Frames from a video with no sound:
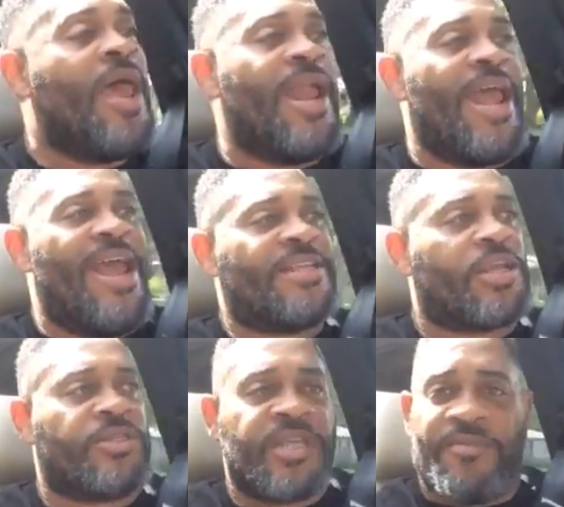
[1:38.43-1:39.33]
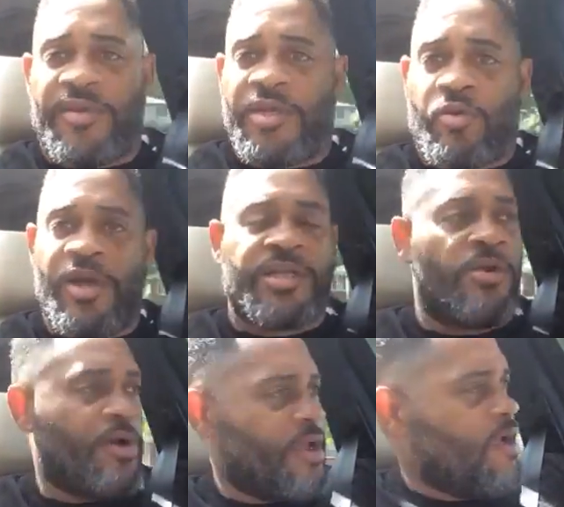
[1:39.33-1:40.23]
And ask yourself this
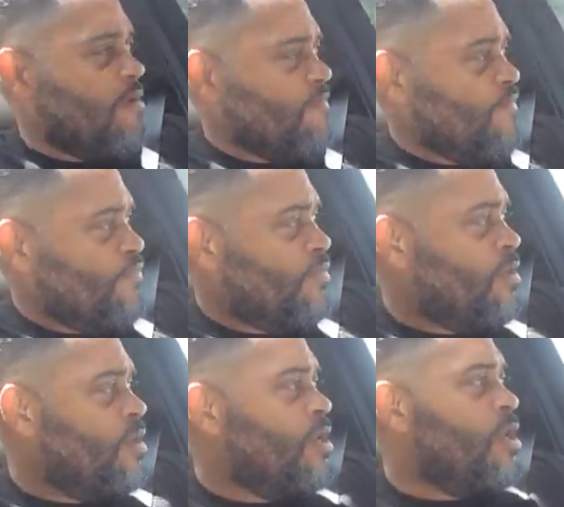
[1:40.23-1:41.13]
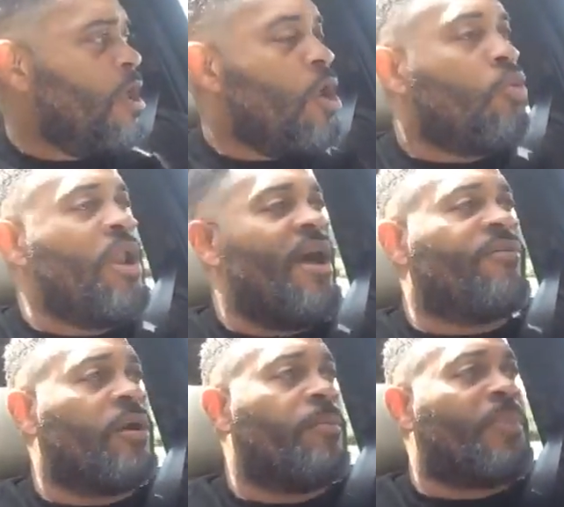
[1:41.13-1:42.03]
question right here.
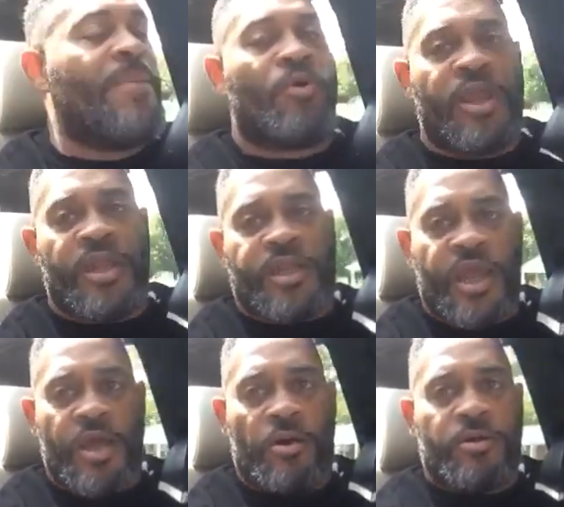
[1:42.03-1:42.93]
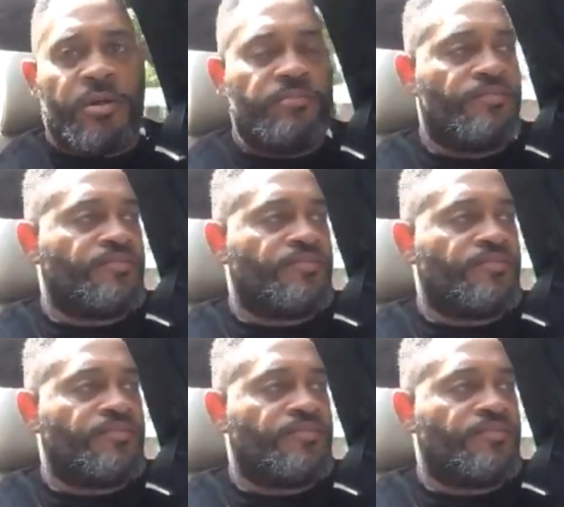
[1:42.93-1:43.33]
Whenever people get killed